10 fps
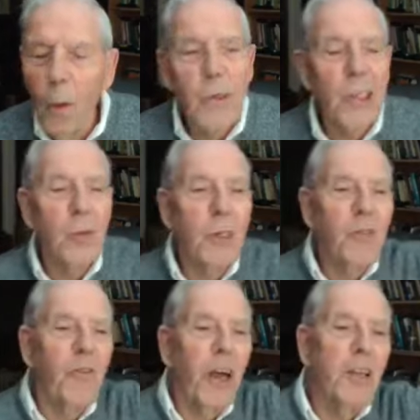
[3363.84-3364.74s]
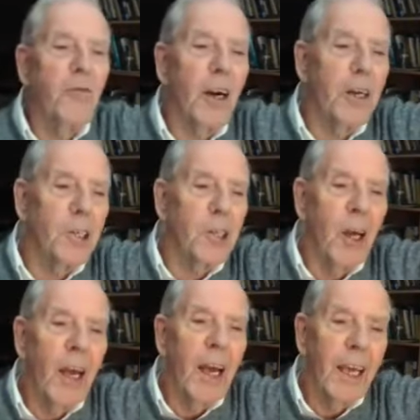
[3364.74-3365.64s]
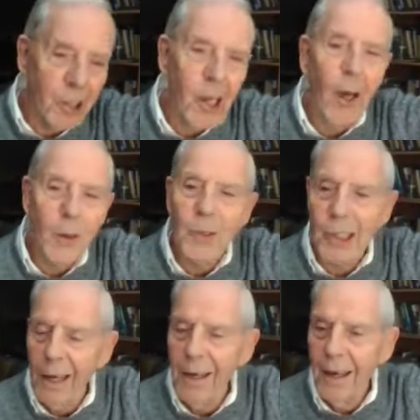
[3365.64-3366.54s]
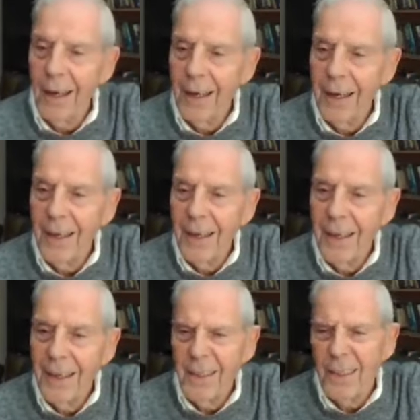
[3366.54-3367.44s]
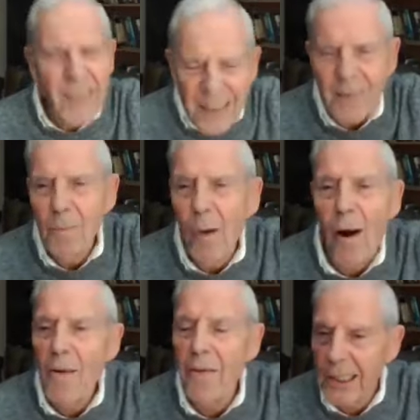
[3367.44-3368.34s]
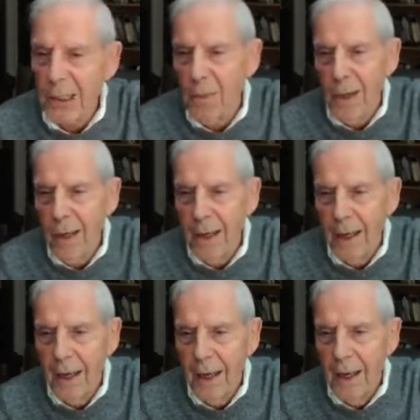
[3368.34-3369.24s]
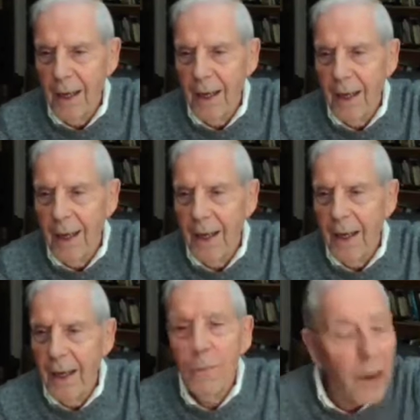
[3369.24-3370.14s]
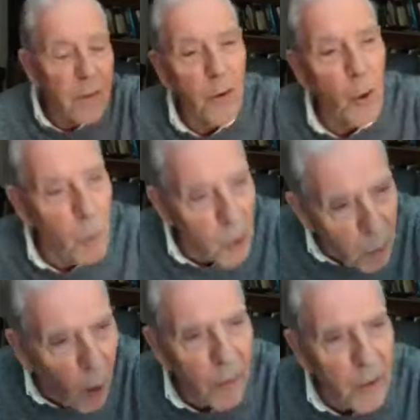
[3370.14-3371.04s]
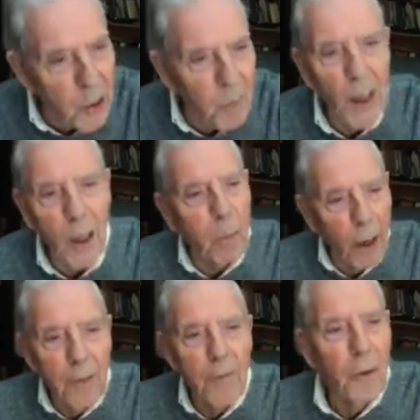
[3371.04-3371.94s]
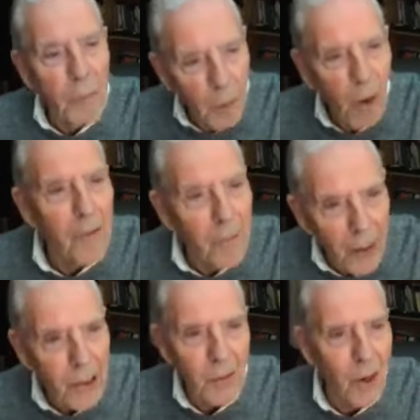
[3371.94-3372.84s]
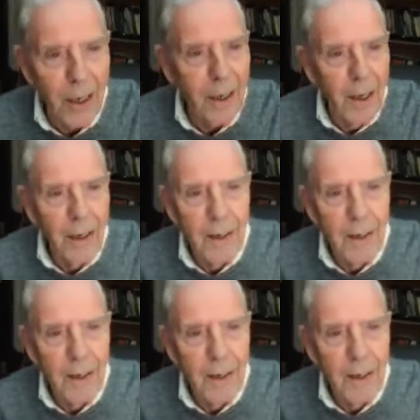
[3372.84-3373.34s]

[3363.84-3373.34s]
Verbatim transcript: Moses was faithful in his, his house. Oh, marvelous man. In my view, the most marvelous man apart from the marvelous one.